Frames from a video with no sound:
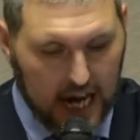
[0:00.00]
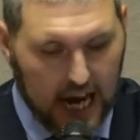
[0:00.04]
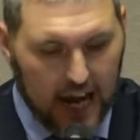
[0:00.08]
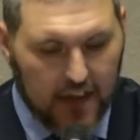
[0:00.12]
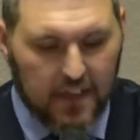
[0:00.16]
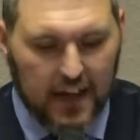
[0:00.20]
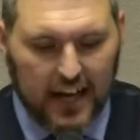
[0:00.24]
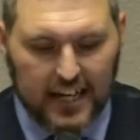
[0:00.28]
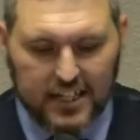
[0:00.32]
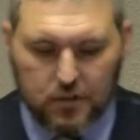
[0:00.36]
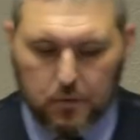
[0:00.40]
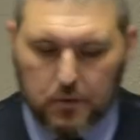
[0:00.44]

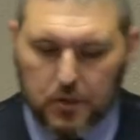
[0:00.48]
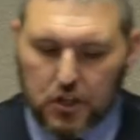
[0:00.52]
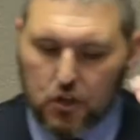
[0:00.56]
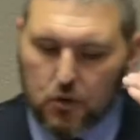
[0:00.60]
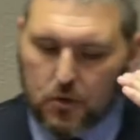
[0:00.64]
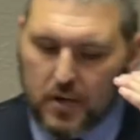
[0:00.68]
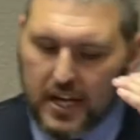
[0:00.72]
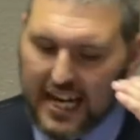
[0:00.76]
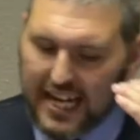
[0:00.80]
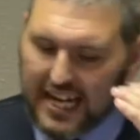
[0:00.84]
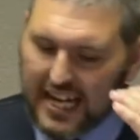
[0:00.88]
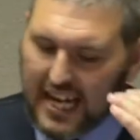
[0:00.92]
And that's when you
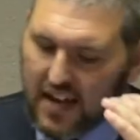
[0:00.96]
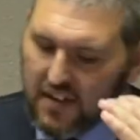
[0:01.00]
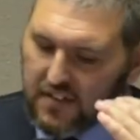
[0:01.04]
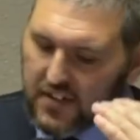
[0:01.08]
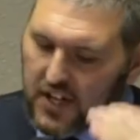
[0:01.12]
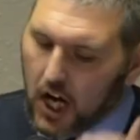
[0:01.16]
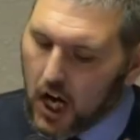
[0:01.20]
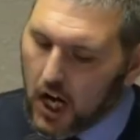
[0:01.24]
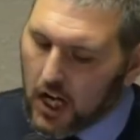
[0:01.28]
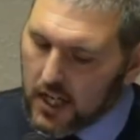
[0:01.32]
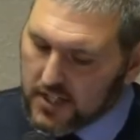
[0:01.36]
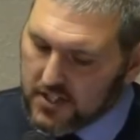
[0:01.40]
can't have
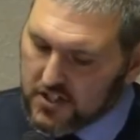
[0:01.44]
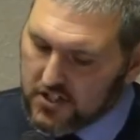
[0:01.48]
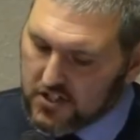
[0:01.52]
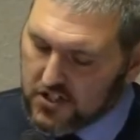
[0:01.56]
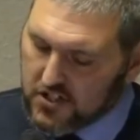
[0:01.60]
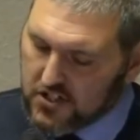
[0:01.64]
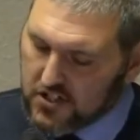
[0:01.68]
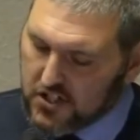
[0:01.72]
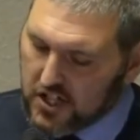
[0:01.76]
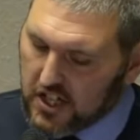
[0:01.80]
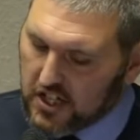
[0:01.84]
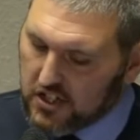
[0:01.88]
an honest
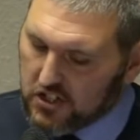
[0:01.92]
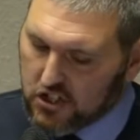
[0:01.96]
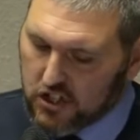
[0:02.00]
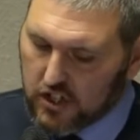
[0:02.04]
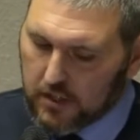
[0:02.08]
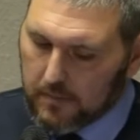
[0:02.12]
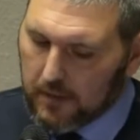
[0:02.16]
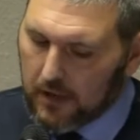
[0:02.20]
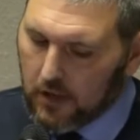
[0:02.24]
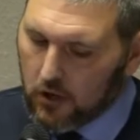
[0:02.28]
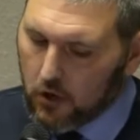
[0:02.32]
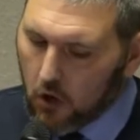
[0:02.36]
discussion
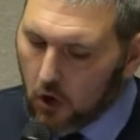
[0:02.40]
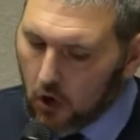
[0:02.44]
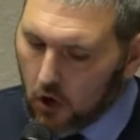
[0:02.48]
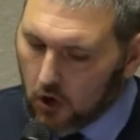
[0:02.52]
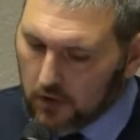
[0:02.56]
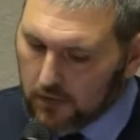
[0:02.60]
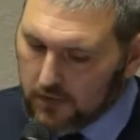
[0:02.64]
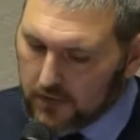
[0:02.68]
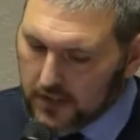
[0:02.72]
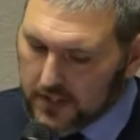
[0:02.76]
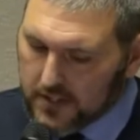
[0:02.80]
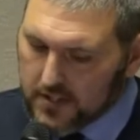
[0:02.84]
about
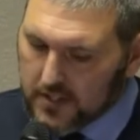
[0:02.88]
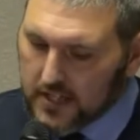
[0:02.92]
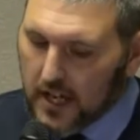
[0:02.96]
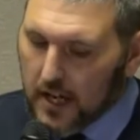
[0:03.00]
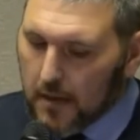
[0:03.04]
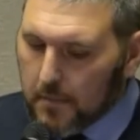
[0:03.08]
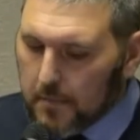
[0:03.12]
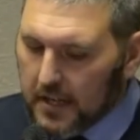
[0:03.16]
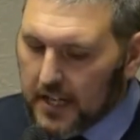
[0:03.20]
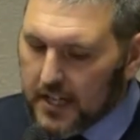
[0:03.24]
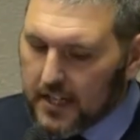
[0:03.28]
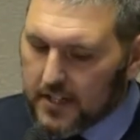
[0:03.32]
all of this
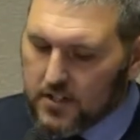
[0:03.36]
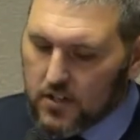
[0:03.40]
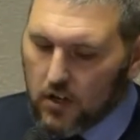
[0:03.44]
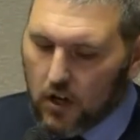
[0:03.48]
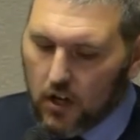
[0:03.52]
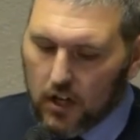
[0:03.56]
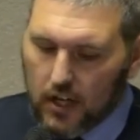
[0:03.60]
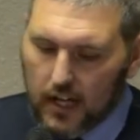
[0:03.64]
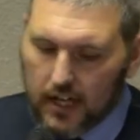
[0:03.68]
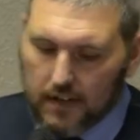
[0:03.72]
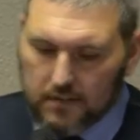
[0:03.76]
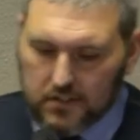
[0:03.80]
because
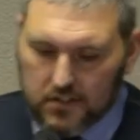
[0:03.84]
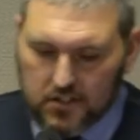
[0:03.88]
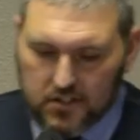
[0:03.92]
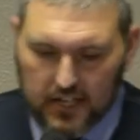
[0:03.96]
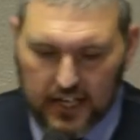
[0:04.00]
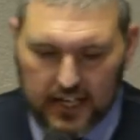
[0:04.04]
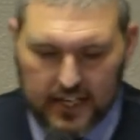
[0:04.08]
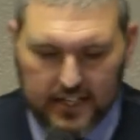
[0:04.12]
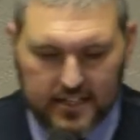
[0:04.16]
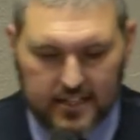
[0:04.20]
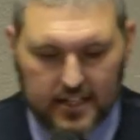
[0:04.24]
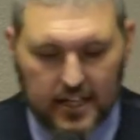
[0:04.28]
all I have to
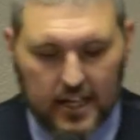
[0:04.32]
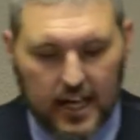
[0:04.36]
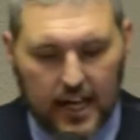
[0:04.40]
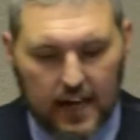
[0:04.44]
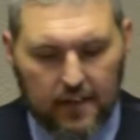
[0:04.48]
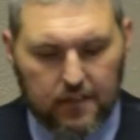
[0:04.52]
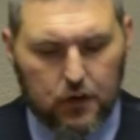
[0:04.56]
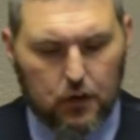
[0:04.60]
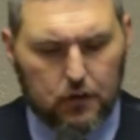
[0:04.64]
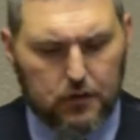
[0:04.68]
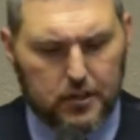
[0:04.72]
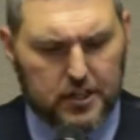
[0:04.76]
say is
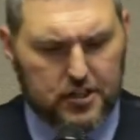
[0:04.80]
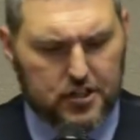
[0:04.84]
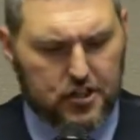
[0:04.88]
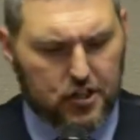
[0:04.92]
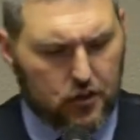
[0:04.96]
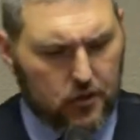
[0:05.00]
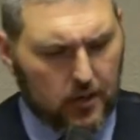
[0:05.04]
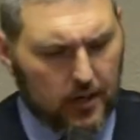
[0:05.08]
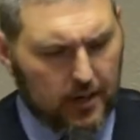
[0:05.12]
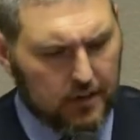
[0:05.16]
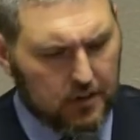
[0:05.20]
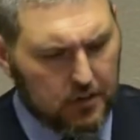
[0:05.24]
if you
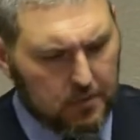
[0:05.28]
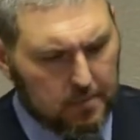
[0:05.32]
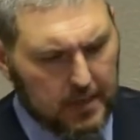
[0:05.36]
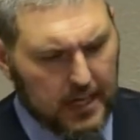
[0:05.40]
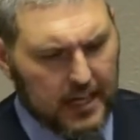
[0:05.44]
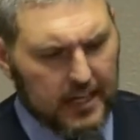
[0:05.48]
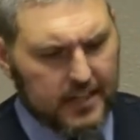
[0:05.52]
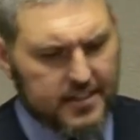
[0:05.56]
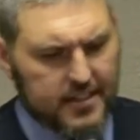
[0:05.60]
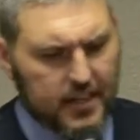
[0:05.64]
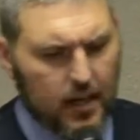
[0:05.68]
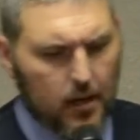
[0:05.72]
disagree with
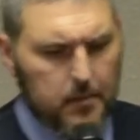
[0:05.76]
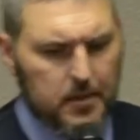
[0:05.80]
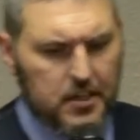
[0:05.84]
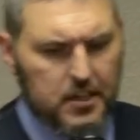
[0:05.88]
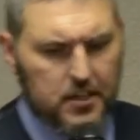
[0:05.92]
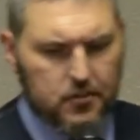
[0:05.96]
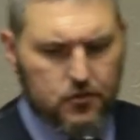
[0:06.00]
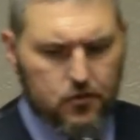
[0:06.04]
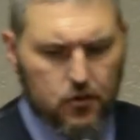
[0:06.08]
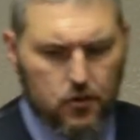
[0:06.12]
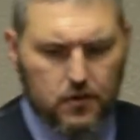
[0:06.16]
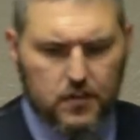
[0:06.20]
me and tell me
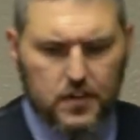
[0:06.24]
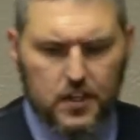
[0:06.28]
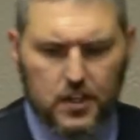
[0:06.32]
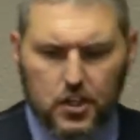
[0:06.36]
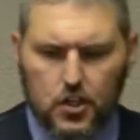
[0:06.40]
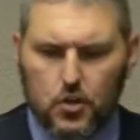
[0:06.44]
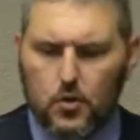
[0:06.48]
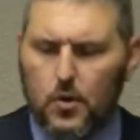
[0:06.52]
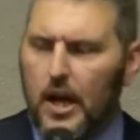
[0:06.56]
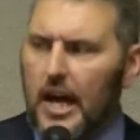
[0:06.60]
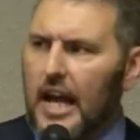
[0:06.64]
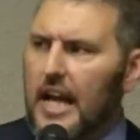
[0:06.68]
the truth, then
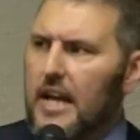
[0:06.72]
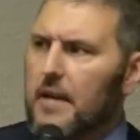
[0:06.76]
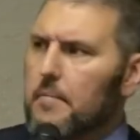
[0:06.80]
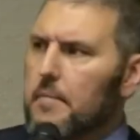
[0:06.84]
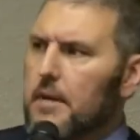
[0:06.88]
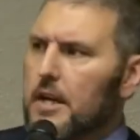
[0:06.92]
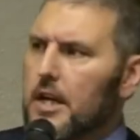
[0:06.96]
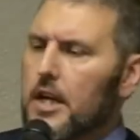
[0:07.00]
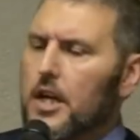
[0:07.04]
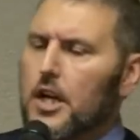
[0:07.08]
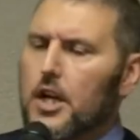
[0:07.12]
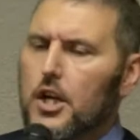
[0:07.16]
you hate
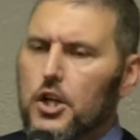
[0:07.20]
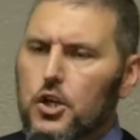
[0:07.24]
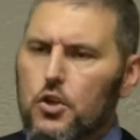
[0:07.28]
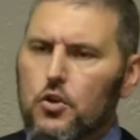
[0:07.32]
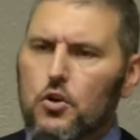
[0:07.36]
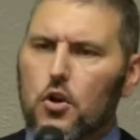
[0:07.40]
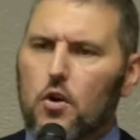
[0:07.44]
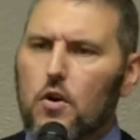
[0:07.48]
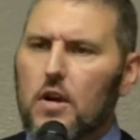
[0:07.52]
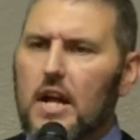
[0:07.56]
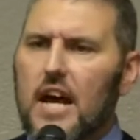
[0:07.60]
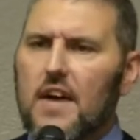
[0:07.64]
me. You
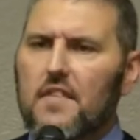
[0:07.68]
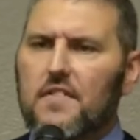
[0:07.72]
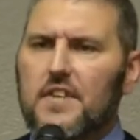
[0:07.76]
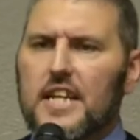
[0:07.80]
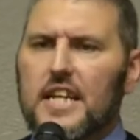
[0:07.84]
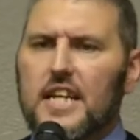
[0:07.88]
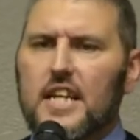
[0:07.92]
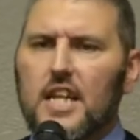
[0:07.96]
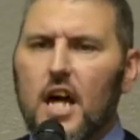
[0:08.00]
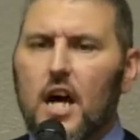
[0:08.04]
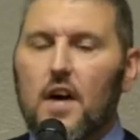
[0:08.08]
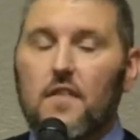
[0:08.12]
don't have
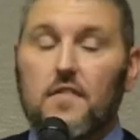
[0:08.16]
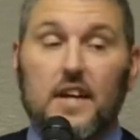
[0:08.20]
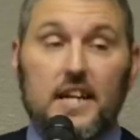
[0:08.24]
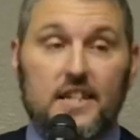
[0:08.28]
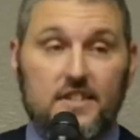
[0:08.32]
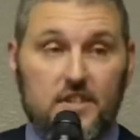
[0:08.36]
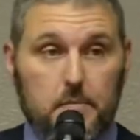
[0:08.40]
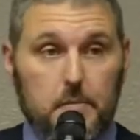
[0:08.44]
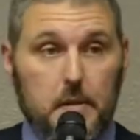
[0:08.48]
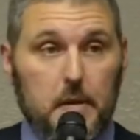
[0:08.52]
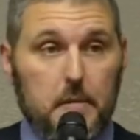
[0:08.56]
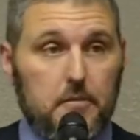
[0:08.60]
any love.
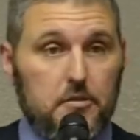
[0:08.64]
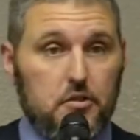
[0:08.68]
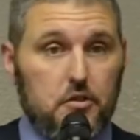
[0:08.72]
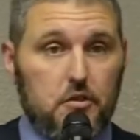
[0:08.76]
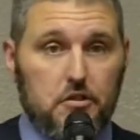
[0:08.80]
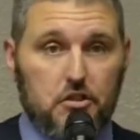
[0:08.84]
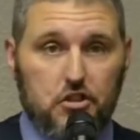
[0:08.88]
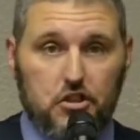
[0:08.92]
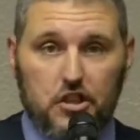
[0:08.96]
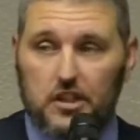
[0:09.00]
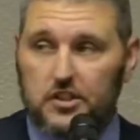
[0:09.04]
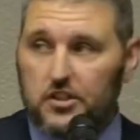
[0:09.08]
That's what people do
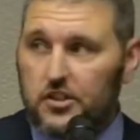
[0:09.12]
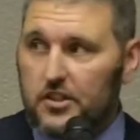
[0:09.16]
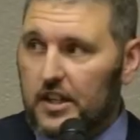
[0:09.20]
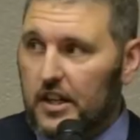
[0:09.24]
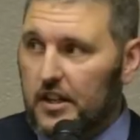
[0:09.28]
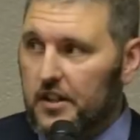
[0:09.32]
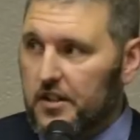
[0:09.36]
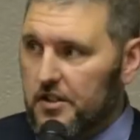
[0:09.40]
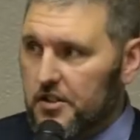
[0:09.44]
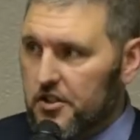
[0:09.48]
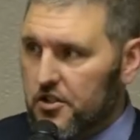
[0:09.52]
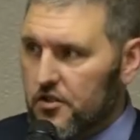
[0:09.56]
to shut you
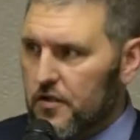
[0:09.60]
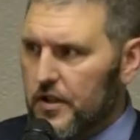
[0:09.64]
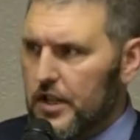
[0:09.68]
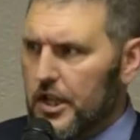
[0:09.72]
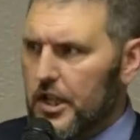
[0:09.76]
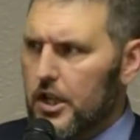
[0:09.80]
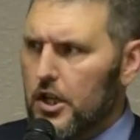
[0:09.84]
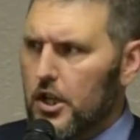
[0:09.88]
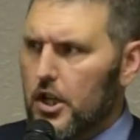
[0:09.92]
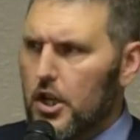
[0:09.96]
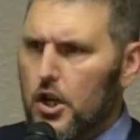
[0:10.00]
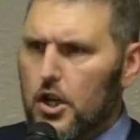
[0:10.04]
down the
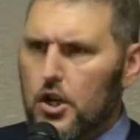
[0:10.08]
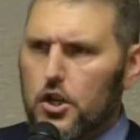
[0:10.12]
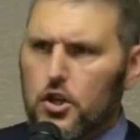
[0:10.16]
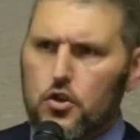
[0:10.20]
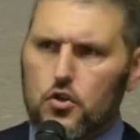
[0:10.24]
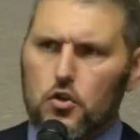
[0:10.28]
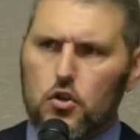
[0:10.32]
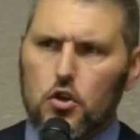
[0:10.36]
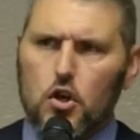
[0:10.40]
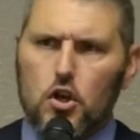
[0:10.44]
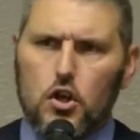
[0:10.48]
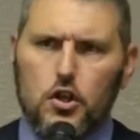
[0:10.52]
street.
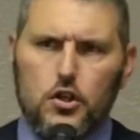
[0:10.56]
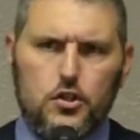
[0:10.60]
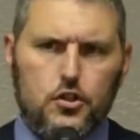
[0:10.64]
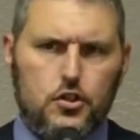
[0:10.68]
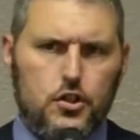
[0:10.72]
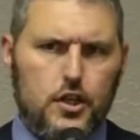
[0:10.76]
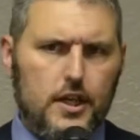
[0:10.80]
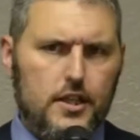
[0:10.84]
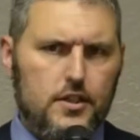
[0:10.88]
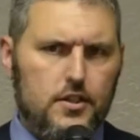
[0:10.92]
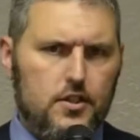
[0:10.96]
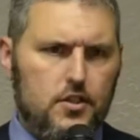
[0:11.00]
You,
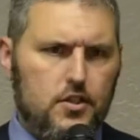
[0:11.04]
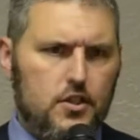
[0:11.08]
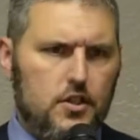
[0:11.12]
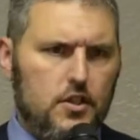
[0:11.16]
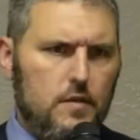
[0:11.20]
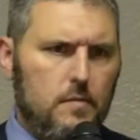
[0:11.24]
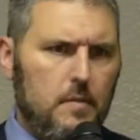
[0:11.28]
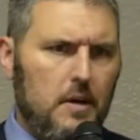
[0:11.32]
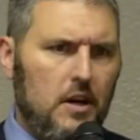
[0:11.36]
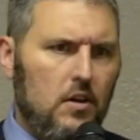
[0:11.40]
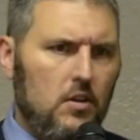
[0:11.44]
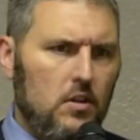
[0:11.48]
Jesus is
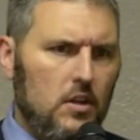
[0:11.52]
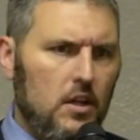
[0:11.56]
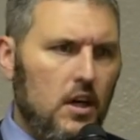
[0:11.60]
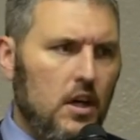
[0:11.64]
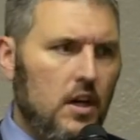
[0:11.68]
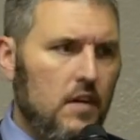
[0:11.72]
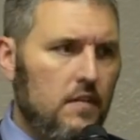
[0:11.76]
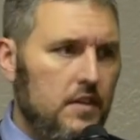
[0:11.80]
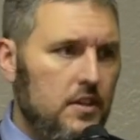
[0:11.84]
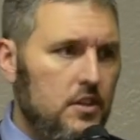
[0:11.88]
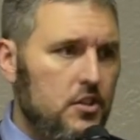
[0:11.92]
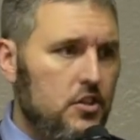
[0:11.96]
about
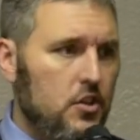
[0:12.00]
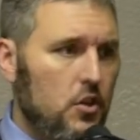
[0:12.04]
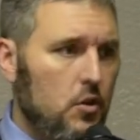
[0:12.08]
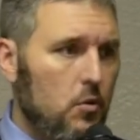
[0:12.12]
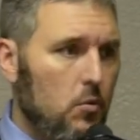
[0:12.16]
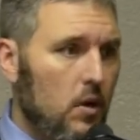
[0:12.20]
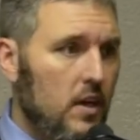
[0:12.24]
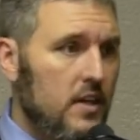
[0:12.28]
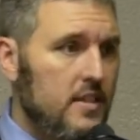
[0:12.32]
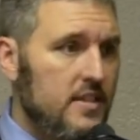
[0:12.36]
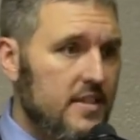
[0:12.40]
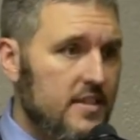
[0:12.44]
love. He sure
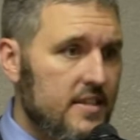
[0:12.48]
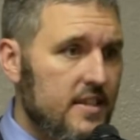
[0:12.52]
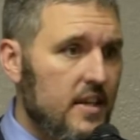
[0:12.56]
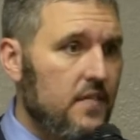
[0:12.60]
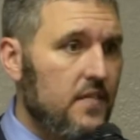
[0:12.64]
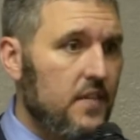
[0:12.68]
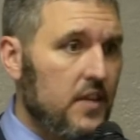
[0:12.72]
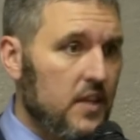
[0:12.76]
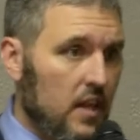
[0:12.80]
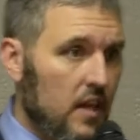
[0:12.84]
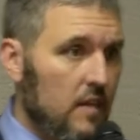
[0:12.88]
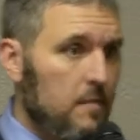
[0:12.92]
was. He said,
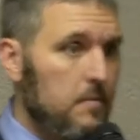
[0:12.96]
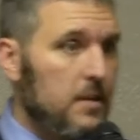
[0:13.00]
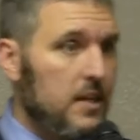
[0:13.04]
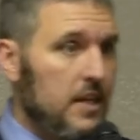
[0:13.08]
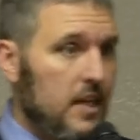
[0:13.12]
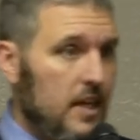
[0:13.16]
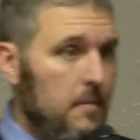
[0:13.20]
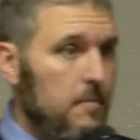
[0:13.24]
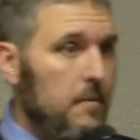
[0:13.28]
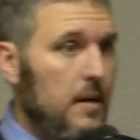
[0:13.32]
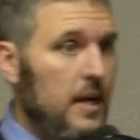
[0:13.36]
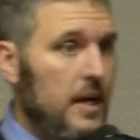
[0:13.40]
If you love me,
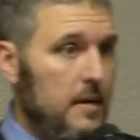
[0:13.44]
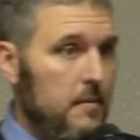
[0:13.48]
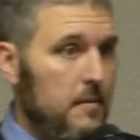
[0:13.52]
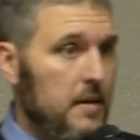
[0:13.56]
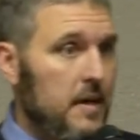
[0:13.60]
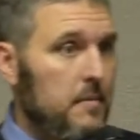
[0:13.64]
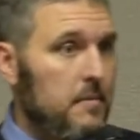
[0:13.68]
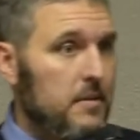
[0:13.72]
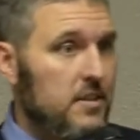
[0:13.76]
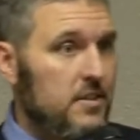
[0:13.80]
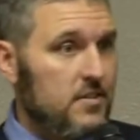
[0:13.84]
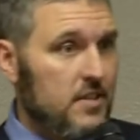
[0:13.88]
keep my
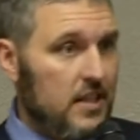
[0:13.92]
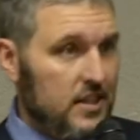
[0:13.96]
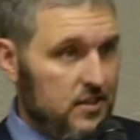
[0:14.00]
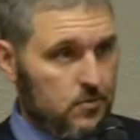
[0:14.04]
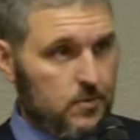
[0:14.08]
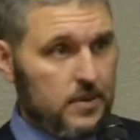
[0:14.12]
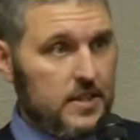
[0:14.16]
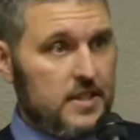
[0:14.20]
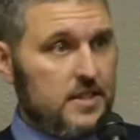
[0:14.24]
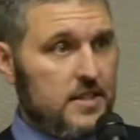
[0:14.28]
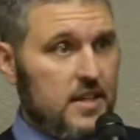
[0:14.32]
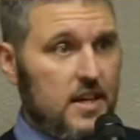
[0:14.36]
commandments. That's
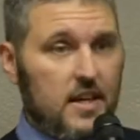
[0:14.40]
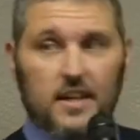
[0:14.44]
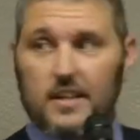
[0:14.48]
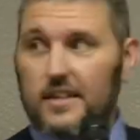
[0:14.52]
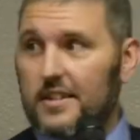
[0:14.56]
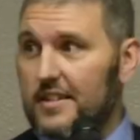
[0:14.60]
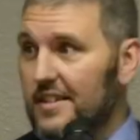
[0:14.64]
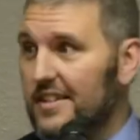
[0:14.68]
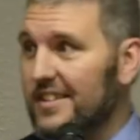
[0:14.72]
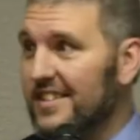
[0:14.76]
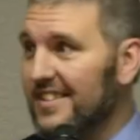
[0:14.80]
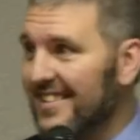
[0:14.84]
what he
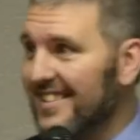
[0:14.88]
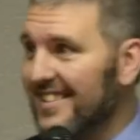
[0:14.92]
said.